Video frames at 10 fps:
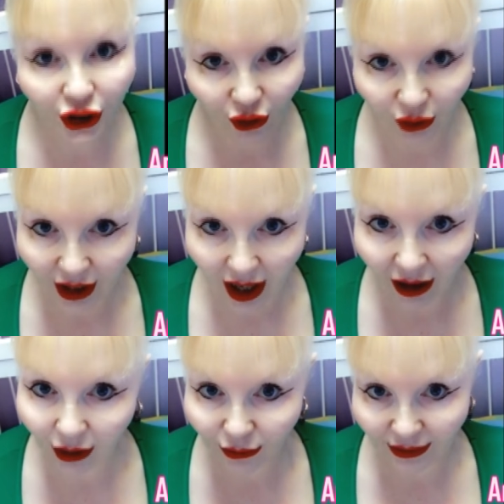join our
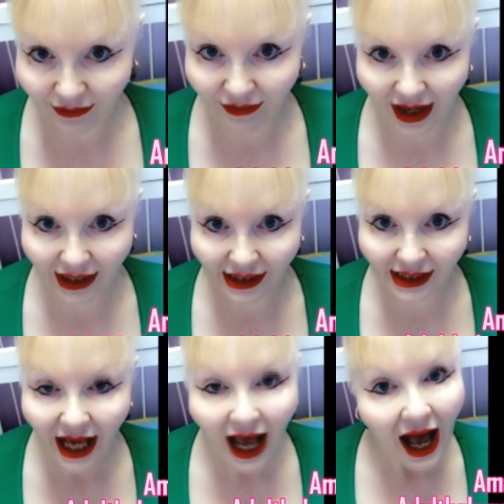
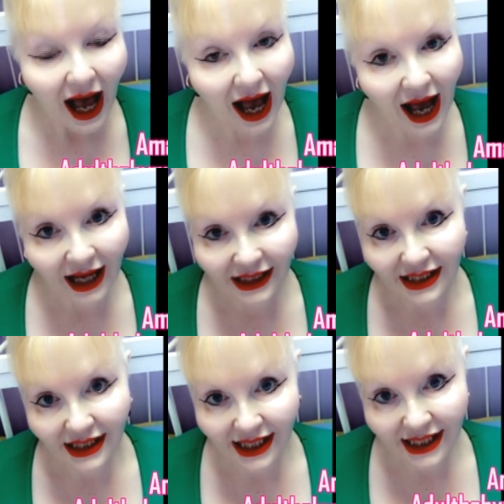OnlyFans, and
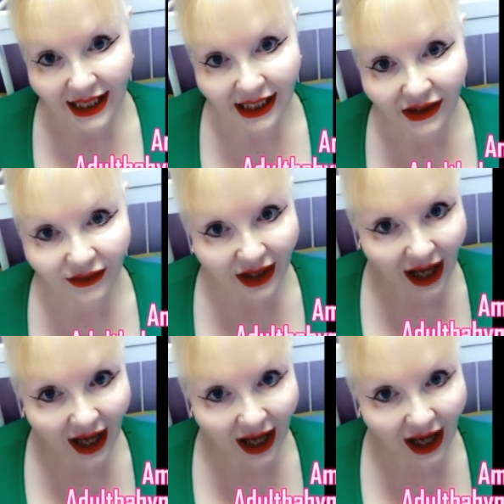the details for